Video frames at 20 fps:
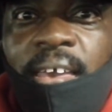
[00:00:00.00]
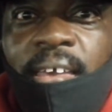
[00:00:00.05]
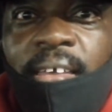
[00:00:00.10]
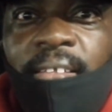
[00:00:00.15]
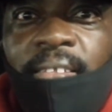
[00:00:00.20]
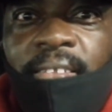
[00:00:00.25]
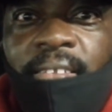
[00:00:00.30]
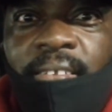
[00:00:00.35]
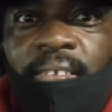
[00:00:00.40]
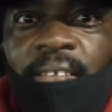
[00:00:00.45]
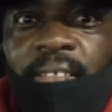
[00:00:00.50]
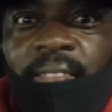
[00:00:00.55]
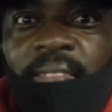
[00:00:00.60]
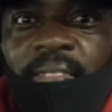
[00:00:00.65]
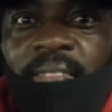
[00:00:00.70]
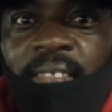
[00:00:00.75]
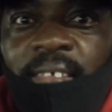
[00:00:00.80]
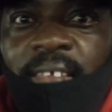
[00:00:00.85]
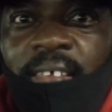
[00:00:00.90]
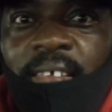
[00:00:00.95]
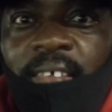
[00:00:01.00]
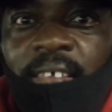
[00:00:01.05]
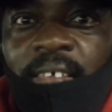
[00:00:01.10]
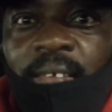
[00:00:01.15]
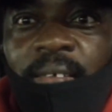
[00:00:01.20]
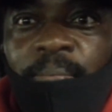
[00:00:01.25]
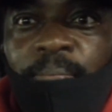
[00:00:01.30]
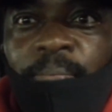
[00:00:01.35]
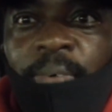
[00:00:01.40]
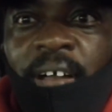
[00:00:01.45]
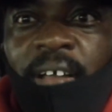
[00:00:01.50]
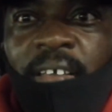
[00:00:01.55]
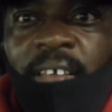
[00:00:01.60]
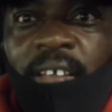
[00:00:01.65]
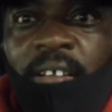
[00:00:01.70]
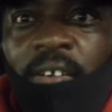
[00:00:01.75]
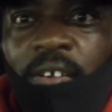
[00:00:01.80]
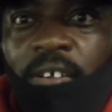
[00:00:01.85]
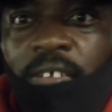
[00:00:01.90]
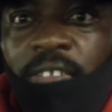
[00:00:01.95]
at the
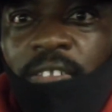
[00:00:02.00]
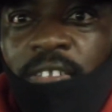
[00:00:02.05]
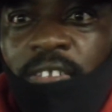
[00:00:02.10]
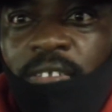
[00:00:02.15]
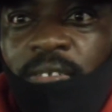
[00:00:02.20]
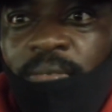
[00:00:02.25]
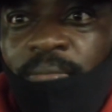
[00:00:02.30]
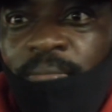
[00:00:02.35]
parking lot.